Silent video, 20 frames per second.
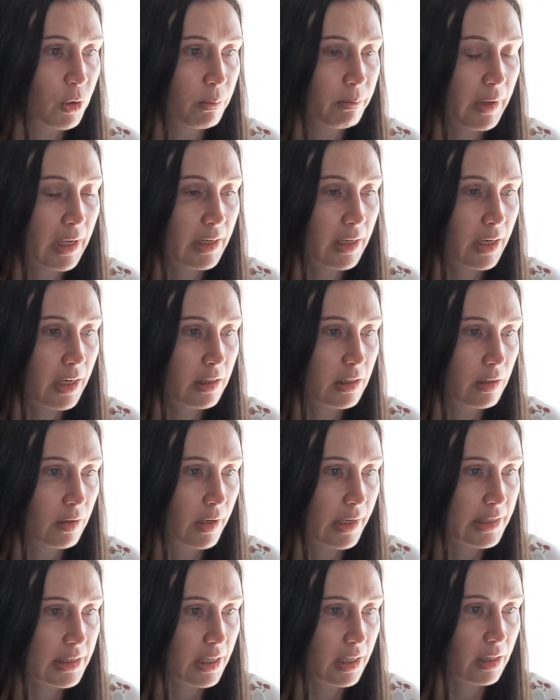on Monday the
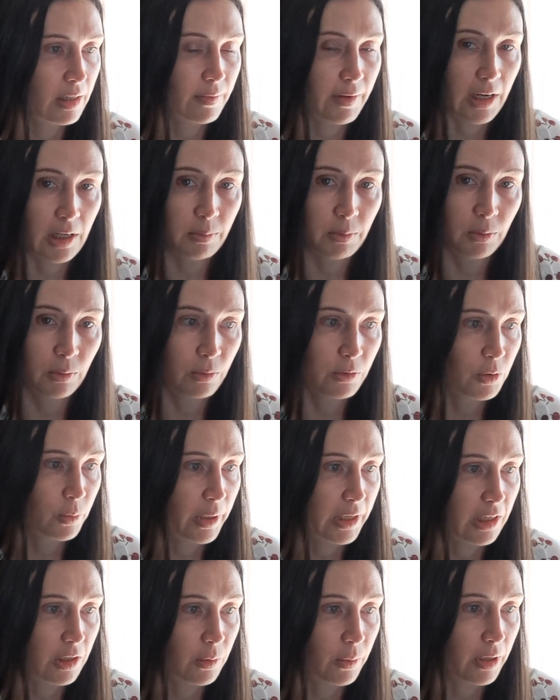19th of April
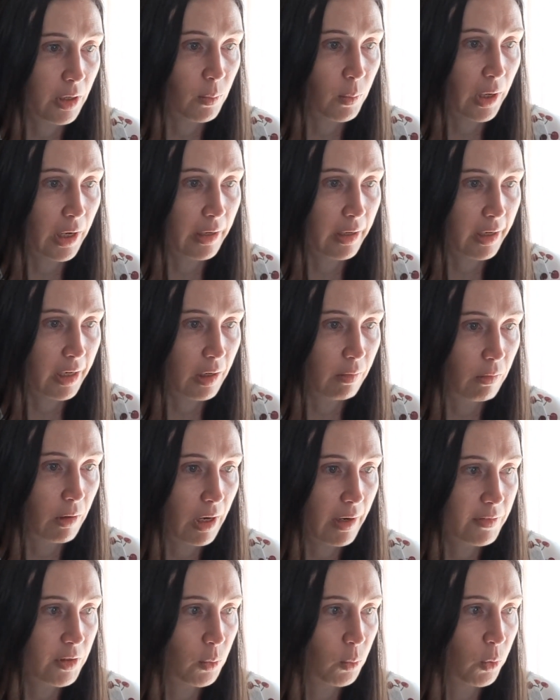2021 he
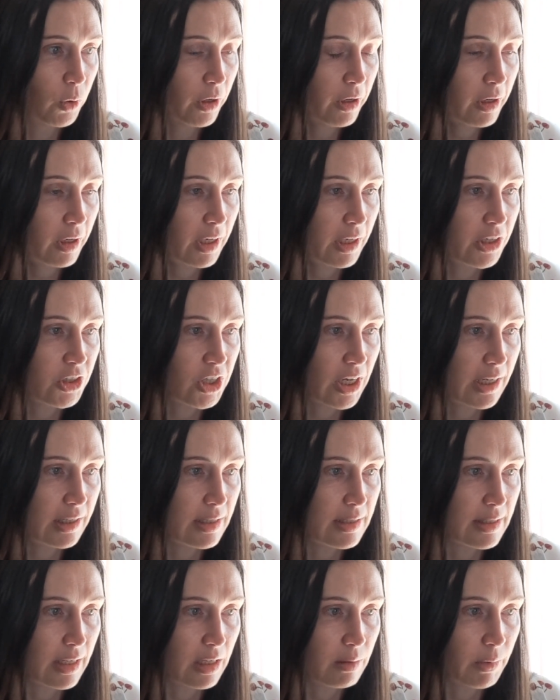arrived at work and checked
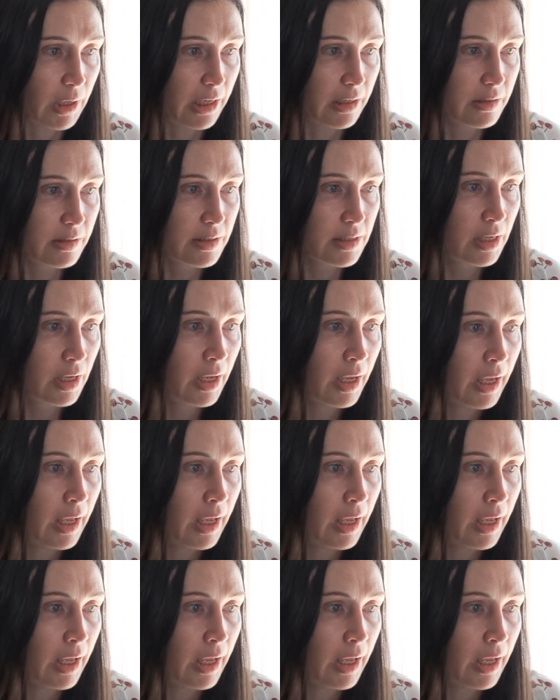his emails.